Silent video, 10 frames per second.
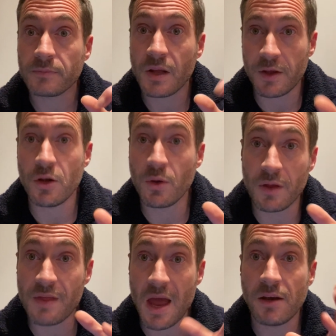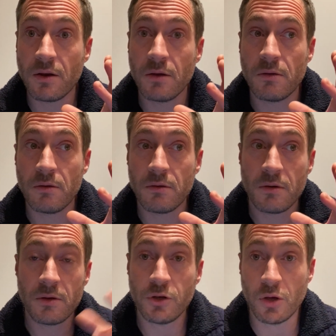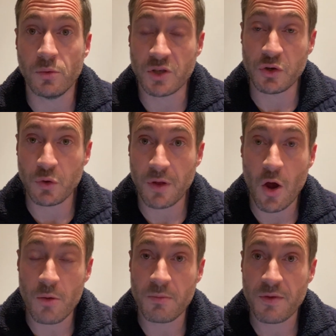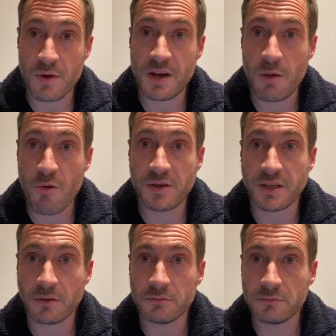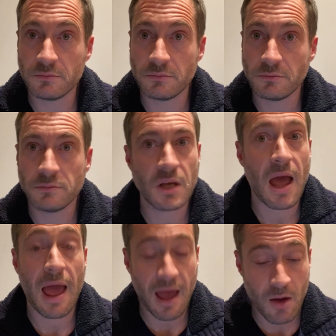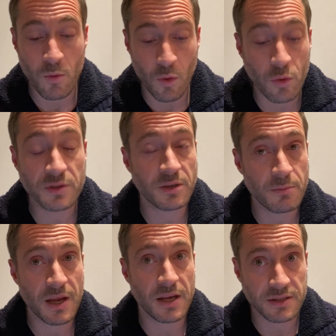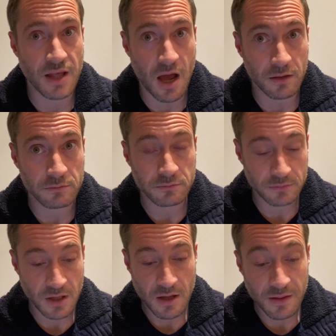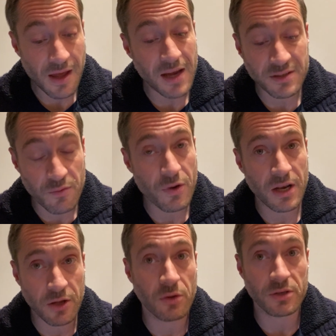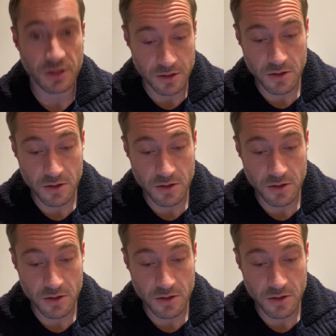that you can then use on your home 3D printer. How awesome is that? That is a really good